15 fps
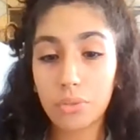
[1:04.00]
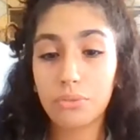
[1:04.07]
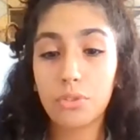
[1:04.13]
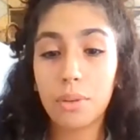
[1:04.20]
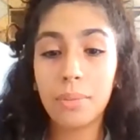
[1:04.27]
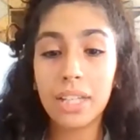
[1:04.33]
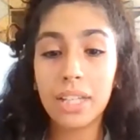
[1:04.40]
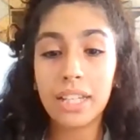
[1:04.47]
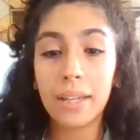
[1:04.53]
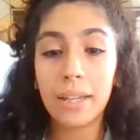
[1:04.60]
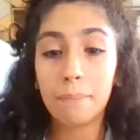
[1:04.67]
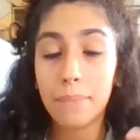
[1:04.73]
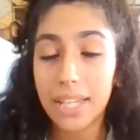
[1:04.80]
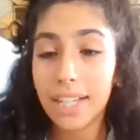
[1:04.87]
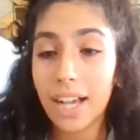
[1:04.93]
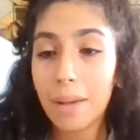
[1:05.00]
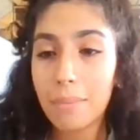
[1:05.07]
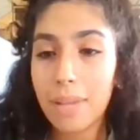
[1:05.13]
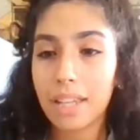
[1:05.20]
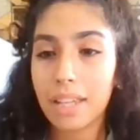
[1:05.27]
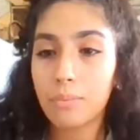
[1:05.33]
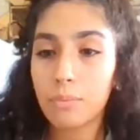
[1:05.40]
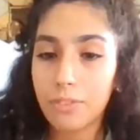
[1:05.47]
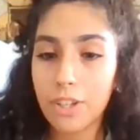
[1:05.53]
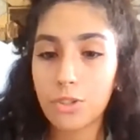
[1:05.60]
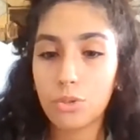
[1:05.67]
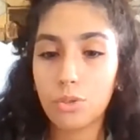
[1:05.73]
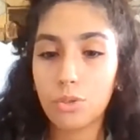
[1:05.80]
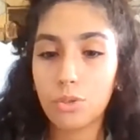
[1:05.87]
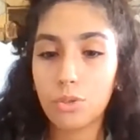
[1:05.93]
from becoming
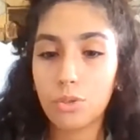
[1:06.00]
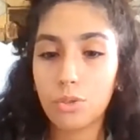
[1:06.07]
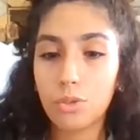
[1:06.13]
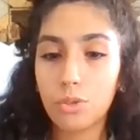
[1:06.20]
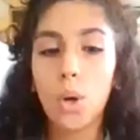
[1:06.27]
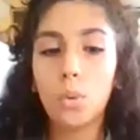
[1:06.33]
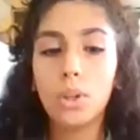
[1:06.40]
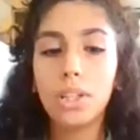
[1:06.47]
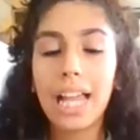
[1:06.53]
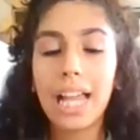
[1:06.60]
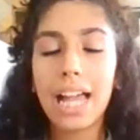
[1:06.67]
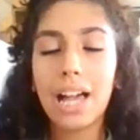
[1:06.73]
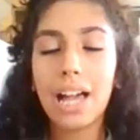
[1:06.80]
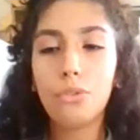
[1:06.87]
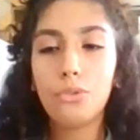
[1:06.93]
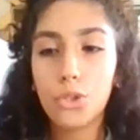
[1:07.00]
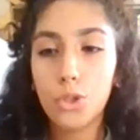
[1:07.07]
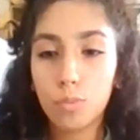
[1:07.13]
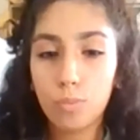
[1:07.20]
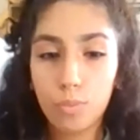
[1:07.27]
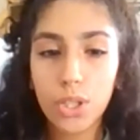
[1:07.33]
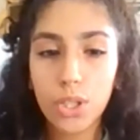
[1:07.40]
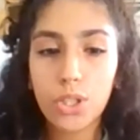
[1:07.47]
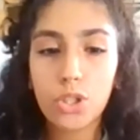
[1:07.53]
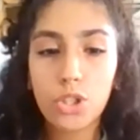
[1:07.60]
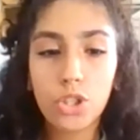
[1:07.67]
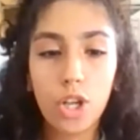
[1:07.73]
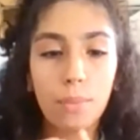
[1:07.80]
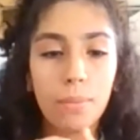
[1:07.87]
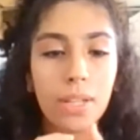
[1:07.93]
professional models, we'll have to put
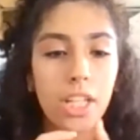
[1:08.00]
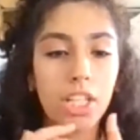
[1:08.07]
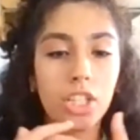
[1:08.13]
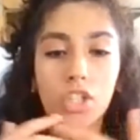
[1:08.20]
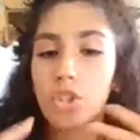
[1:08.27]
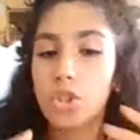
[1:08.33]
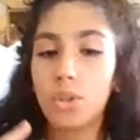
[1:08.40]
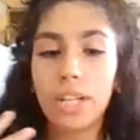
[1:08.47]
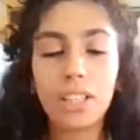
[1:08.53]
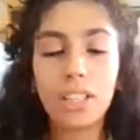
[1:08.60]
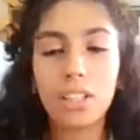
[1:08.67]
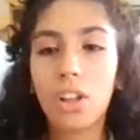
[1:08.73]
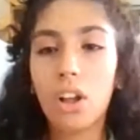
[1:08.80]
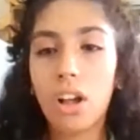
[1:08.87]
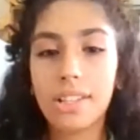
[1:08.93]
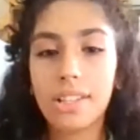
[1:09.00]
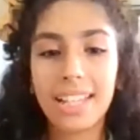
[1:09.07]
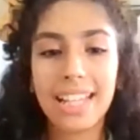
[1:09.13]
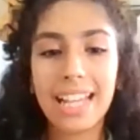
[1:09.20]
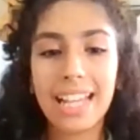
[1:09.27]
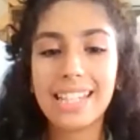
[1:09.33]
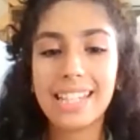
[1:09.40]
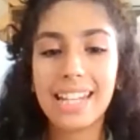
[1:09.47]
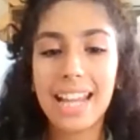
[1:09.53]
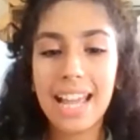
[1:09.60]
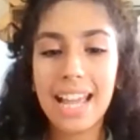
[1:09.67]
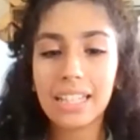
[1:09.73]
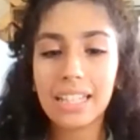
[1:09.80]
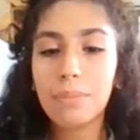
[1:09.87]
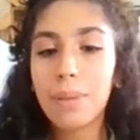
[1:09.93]
some strict laws against
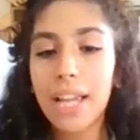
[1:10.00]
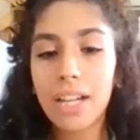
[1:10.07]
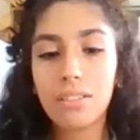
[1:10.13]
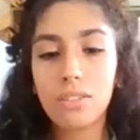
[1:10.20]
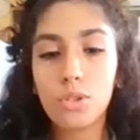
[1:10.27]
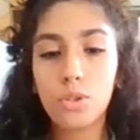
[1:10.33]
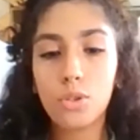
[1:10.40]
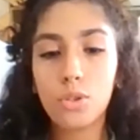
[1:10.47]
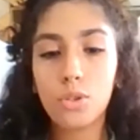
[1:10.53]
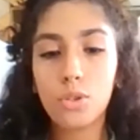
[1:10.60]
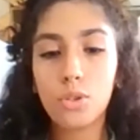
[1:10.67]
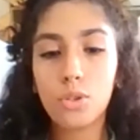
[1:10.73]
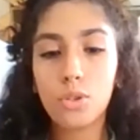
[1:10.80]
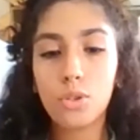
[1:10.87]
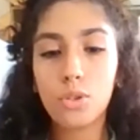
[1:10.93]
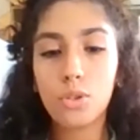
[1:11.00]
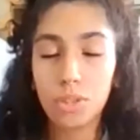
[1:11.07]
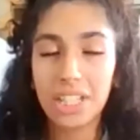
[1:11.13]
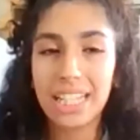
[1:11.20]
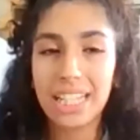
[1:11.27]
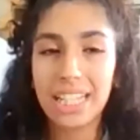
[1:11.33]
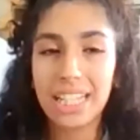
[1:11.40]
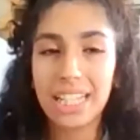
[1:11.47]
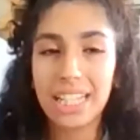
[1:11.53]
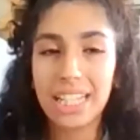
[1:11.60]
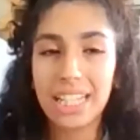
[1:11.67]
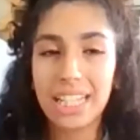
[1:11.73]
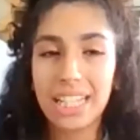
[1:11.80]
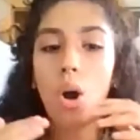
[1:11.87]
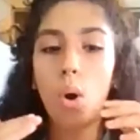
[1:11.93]
any parents who put their children in
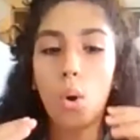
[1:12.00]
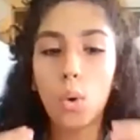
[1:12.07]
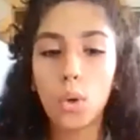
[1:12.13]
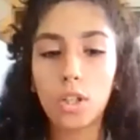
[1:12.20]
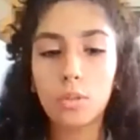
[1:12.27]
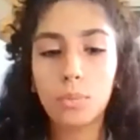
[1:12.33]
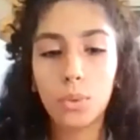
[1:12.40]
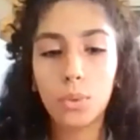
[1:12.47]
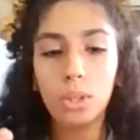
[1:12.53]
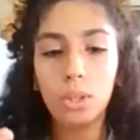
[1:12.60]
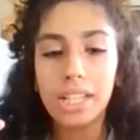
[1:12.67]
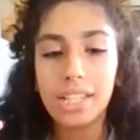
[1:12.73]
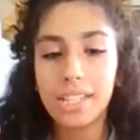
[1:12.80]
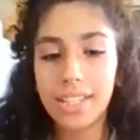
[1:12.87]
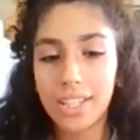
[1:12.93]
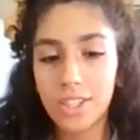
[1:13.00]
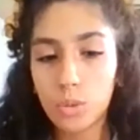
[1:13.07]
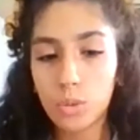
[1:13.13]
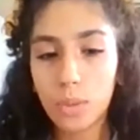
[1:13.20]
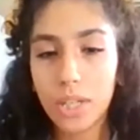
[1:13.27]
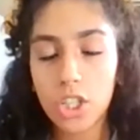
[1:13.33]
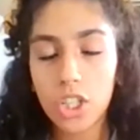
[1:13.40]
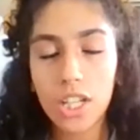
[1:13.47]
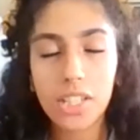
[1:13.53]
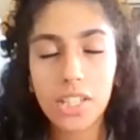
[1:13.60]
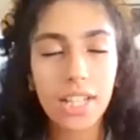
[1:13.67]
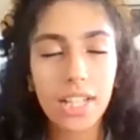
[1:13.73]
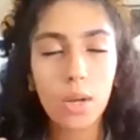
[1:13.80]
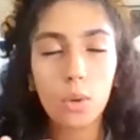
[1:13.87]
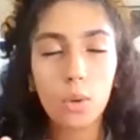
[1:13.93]
this horrible
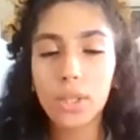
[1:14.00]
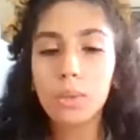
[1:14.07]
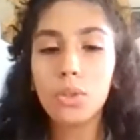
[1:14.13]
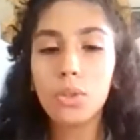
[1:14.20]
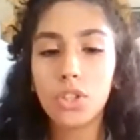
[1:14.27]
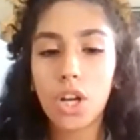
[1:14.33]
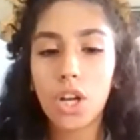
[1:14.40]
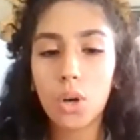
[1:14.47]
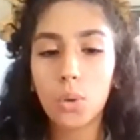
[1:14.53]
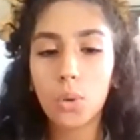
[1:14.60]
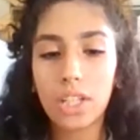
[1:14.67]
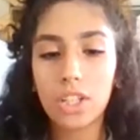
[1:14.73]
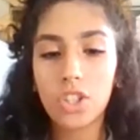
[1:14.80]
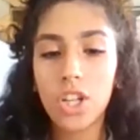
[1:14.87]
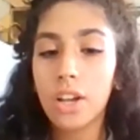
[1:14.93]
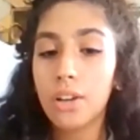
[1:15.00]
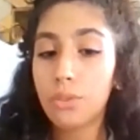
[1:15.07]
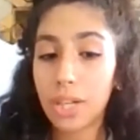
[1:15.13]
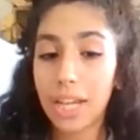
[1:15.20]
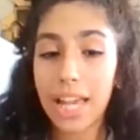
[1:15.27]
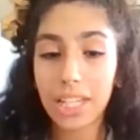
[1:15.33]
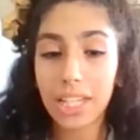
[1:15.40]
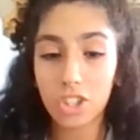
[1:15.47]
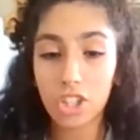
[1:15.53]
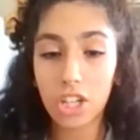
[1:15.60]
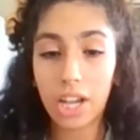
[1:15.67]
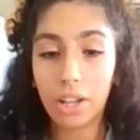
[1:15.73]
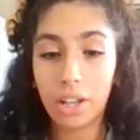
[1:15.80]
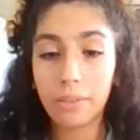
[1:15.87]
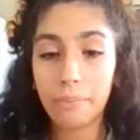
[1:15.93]
situation that we would not wish for any child.